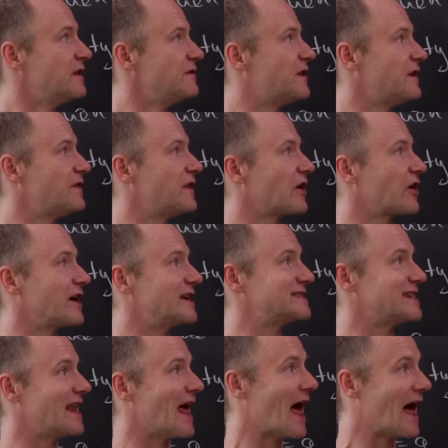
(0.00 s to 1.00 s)
then there
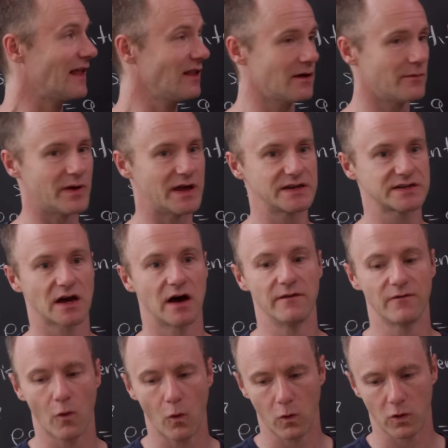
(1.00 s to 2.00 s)
is an element
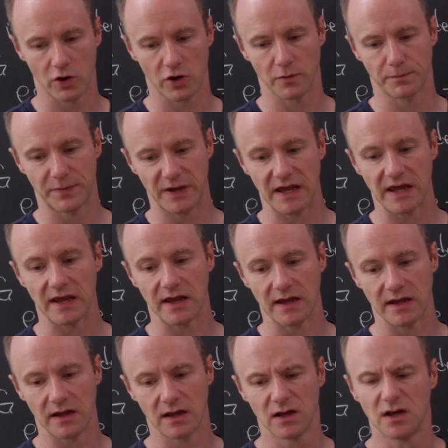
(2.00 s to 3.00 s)
of order
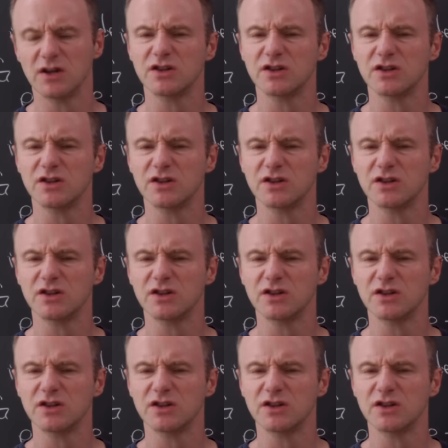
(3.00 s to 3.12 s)
P.